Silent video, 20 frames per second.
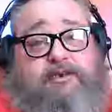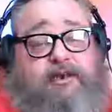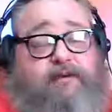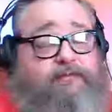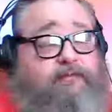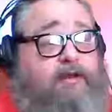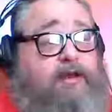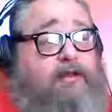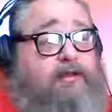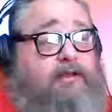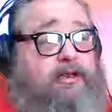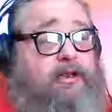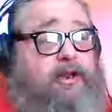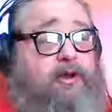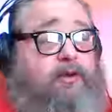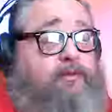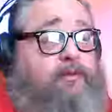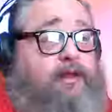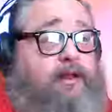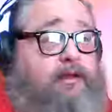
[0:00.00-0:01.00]
I felt, you
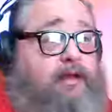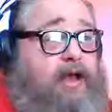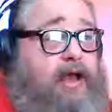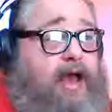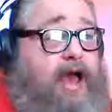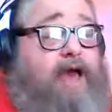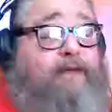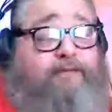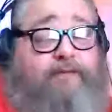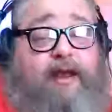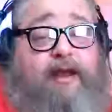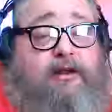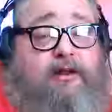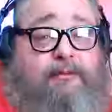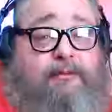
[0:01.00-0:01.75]
know, that I found it to